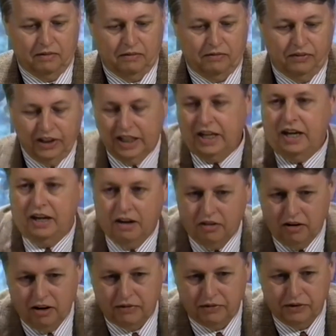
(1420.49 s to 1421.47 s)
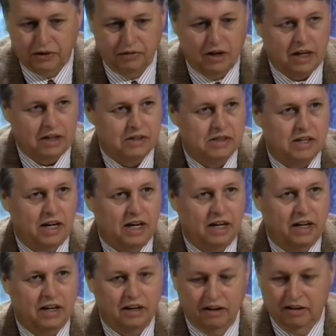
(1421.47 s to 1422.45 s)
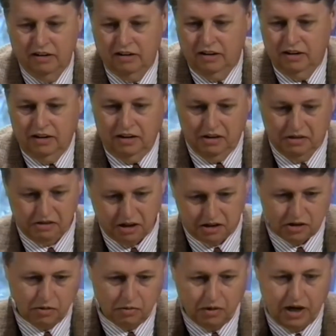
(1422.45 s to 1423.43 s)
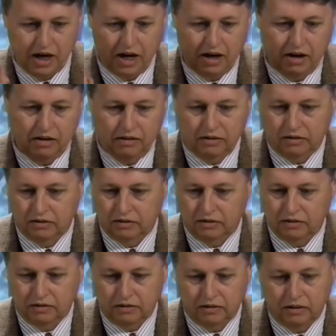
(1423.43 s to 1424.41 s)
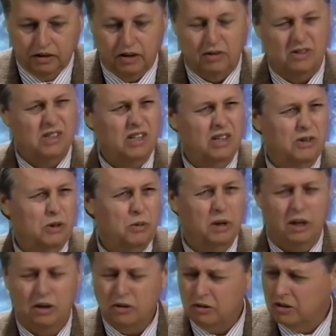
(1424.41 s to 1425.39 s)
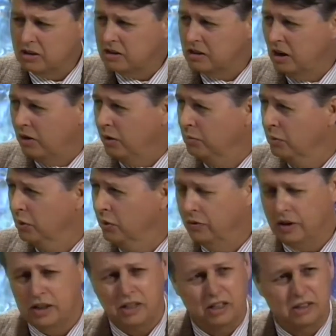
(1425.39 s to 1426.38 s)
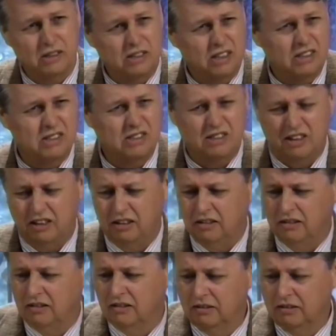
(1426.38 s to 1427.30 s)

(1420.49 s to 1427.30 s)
flicking off the rucksack in such a way, you know, seeing too many Kurosawa movies at sixteen.